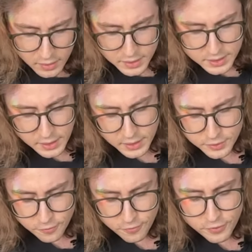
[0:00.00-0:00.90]
This thing is
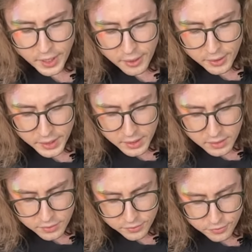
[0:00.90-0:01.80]

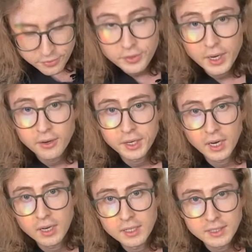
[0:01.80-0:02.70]
very, very
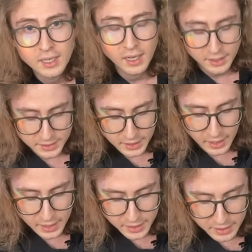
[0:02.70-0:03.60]
hard to
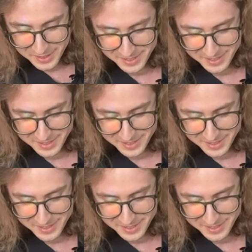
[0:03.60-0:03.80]
untie.